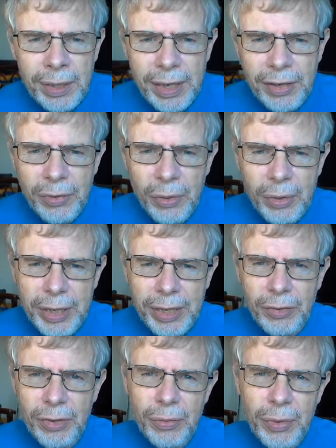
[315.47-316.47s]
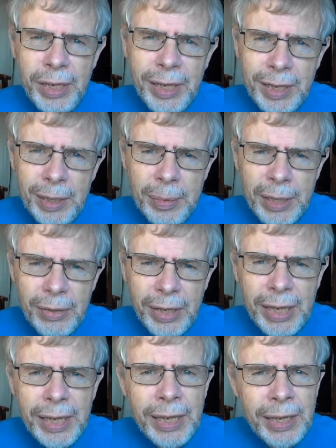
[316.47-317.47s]
It's not actually really about
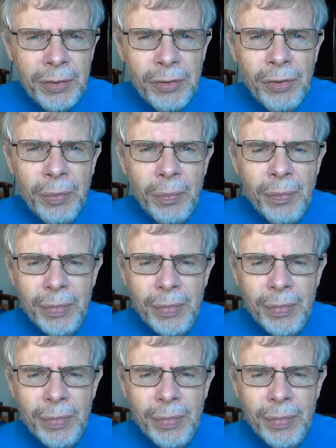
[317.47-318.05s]
age